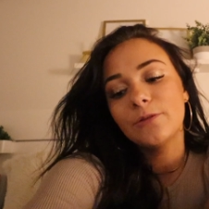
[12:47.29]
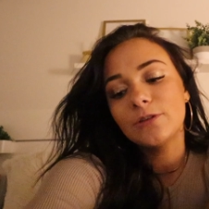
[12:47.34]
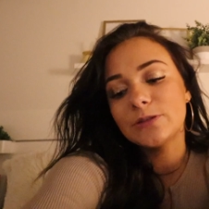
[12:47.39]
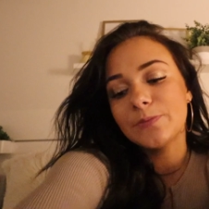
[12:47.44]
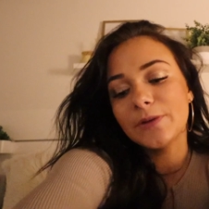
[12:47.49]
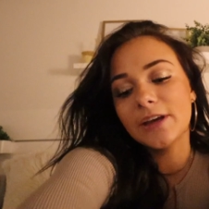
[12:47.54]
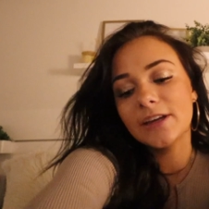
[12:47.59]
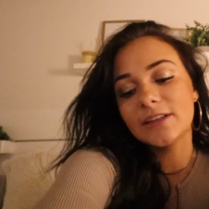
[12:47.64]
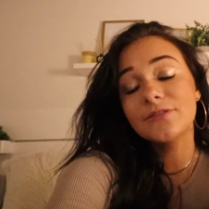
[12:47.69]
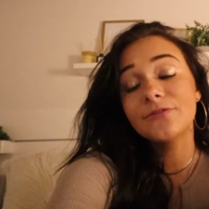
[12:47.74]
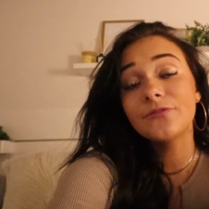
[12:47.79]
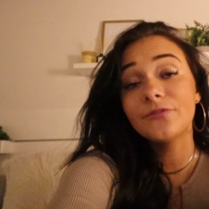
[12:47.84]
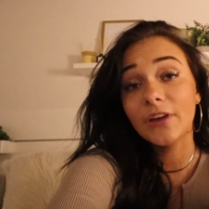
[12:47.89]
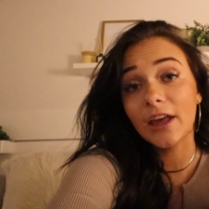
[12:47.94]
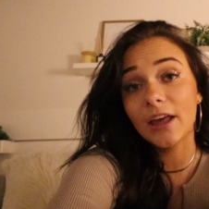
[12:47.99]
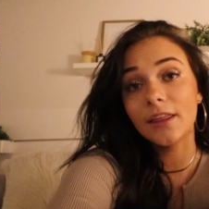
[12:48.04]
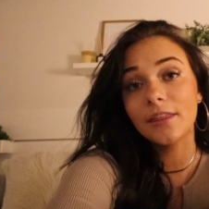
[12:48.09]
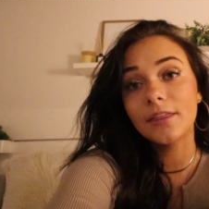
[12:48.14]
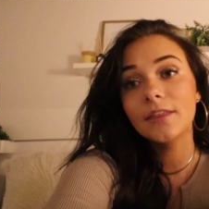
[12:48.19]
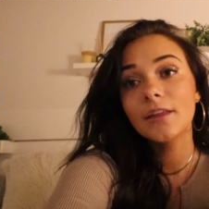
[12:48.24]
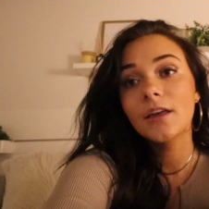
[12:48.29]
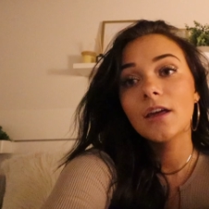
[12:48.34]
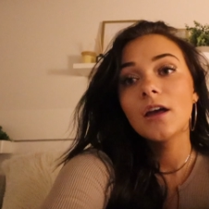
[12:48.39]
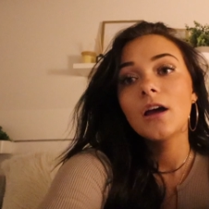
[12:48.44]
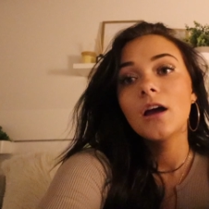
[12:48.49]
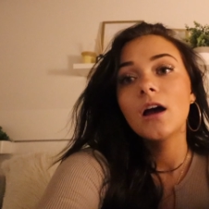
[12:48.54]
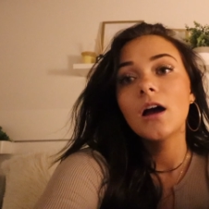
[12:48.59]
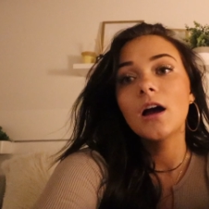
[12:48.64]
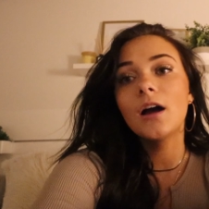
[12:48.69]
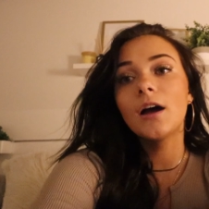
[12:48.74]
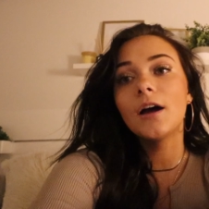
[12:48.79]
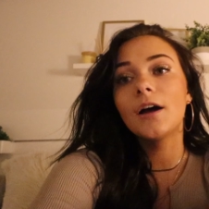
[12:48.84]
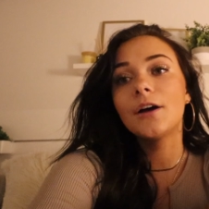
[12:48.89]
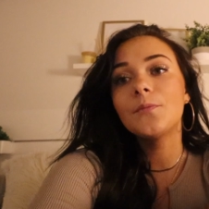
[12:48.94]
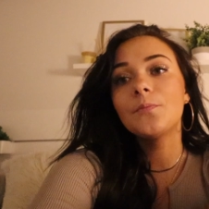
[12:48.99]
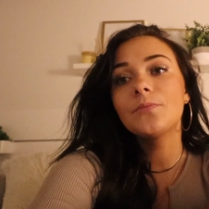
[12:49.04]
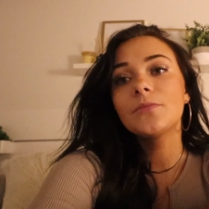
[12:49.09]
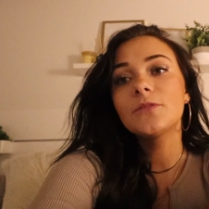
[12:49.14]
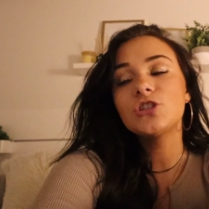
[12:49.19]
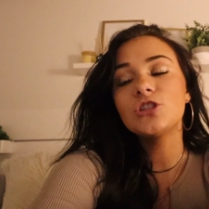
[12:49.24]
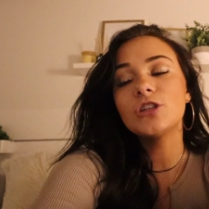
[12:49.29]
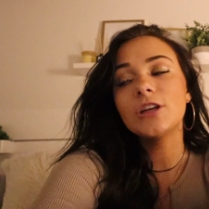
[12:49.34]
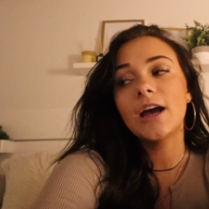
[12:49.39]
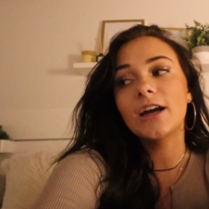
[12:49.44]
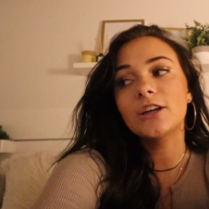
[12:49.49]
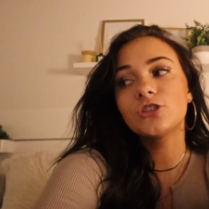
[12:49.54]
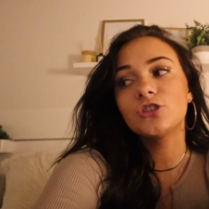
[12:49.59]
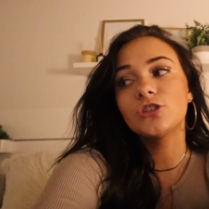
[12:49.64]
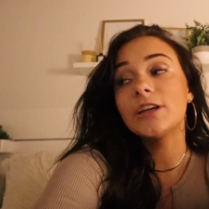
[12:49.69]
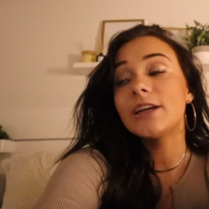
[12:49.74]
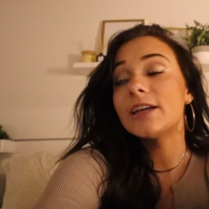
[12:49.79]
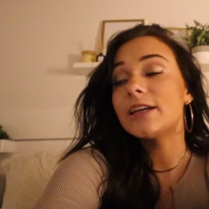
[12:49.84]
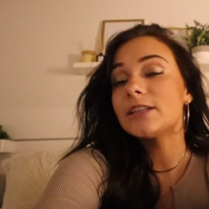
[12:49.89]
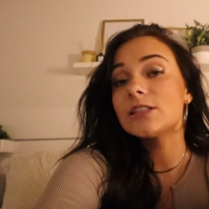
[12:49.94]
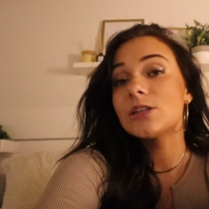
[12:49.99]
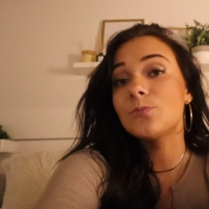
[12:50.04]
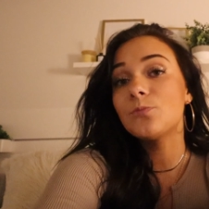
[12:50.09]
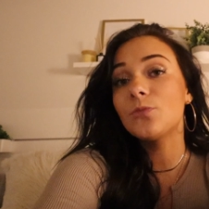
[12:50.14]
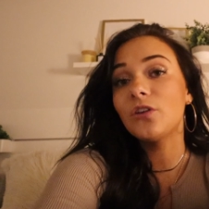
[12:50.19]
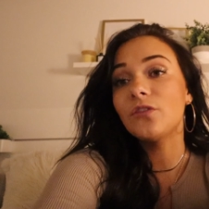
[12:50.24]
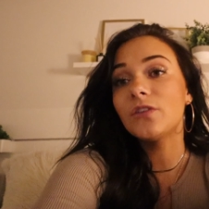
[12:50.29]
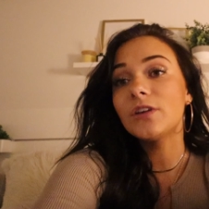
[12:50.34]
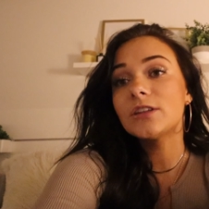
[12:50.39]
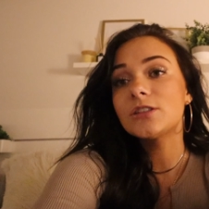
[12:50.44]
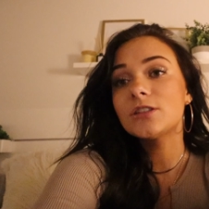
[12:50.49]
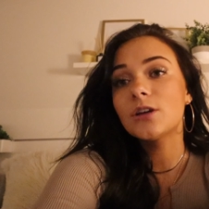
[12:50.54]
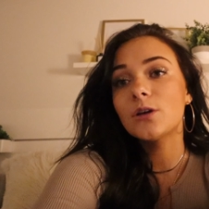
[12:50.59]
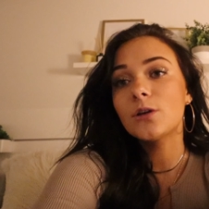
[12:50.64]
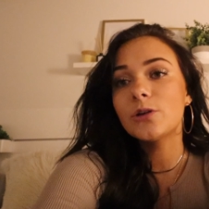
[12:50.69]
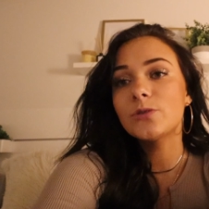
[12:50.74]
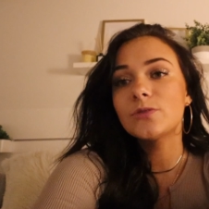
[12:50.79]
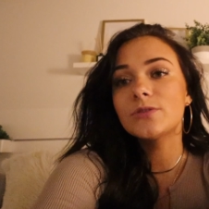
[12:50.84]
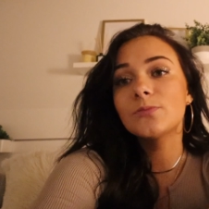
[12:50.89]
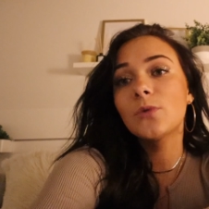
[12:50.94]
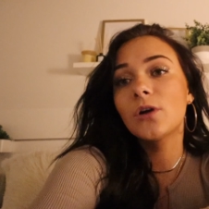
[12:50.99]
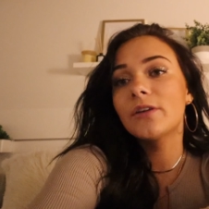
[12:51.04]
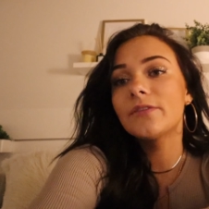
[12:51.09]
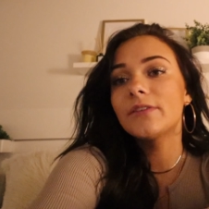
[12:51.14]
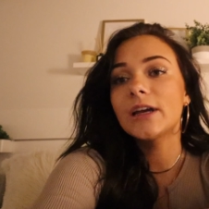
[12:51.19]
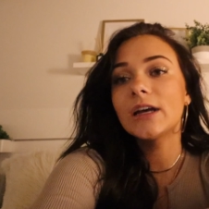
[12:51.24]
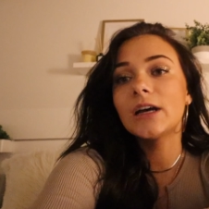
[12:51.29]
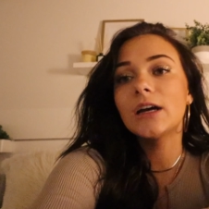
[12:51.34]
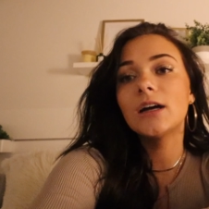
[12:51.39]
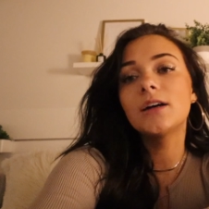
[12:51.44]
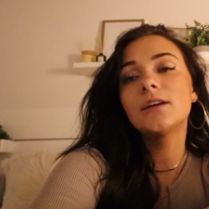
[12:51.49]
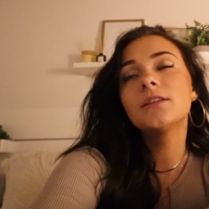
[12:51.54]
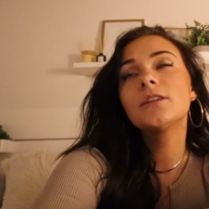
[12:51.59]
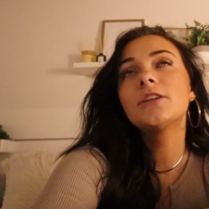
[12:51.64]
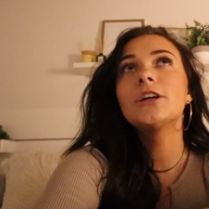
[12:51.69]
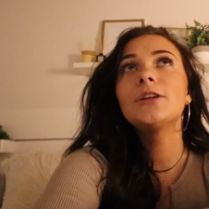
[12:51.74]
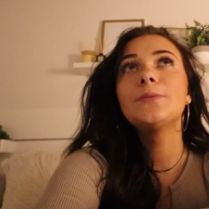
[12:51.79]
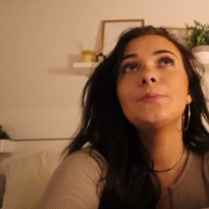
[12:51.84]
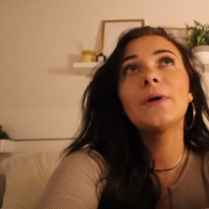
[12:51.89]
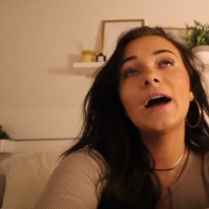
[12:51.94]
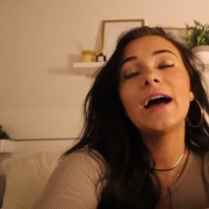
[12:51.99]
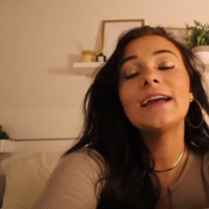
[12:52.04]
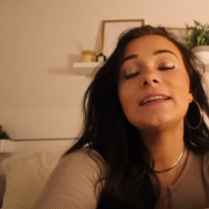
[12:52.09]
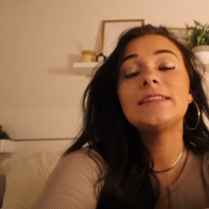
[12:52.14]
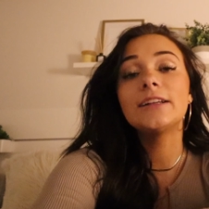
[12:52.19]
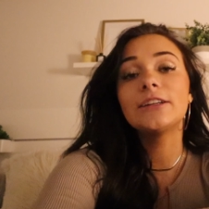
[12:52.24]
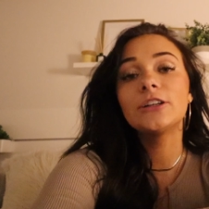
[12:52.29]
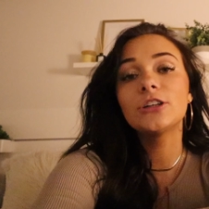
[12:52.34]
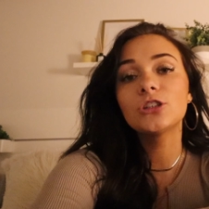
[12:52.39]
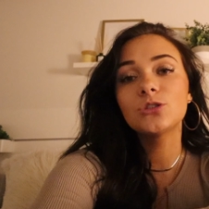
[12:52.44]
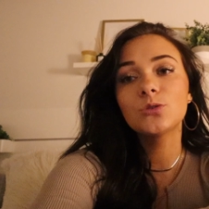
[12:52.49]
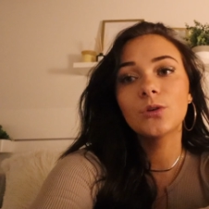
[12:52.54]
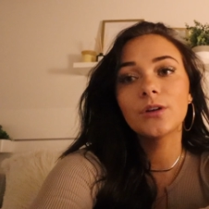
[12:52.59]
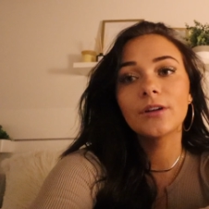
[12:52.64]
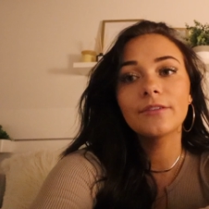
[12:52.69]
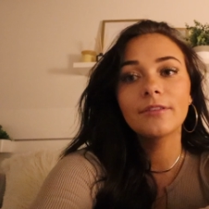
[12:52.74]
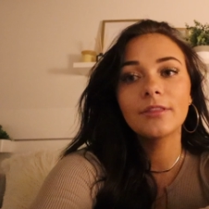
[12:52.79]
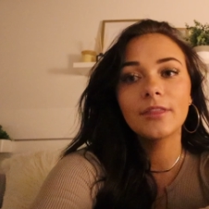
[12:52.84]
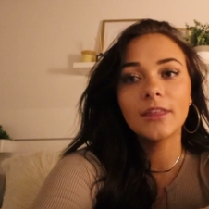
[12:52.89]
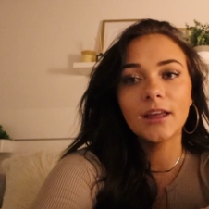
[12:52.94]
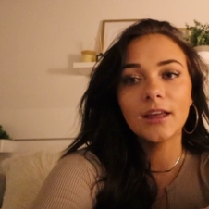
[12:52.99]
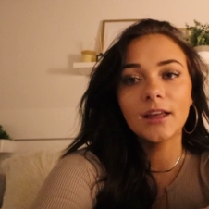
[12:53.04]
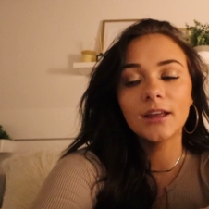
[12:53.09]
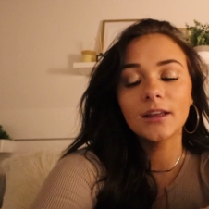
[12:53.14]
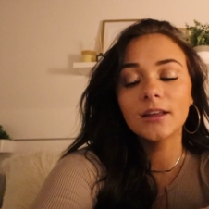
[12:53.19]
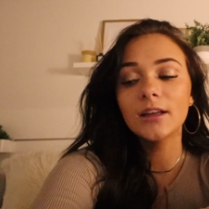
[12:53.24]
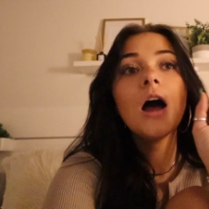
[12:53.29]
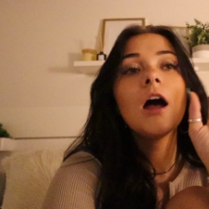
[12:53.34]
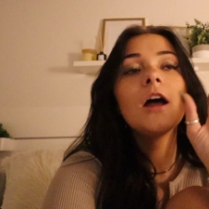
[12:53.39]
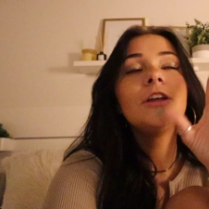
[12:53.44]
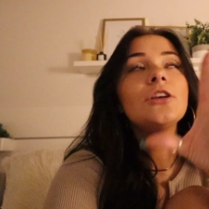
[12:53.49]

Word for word: was because Faith um, she actually is moving, so it was more of like a goodbye dinner sort of thing.